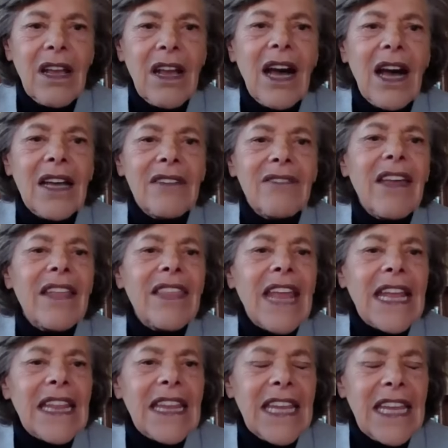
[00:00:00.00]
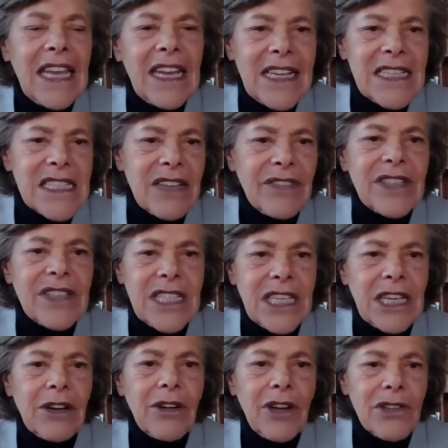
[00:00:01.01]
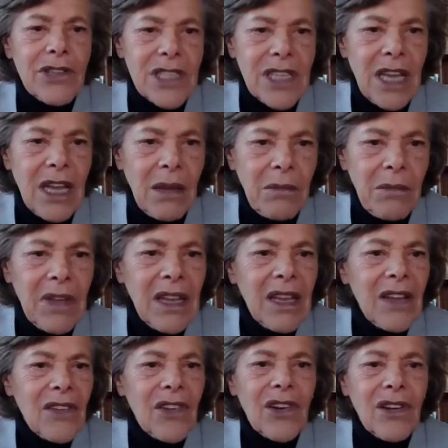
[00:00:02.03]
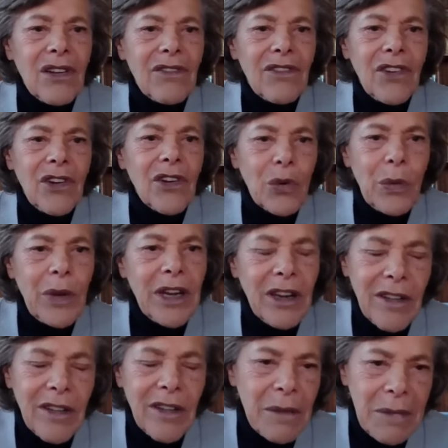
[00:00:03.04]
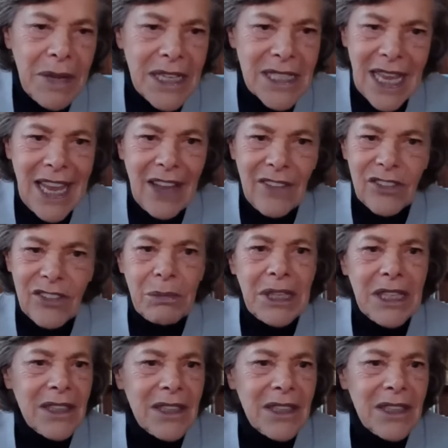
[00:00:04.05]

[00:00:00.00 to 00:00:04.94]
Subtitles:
and they lead as if it's zero sum, you know, if you're the winner, that means I have to be a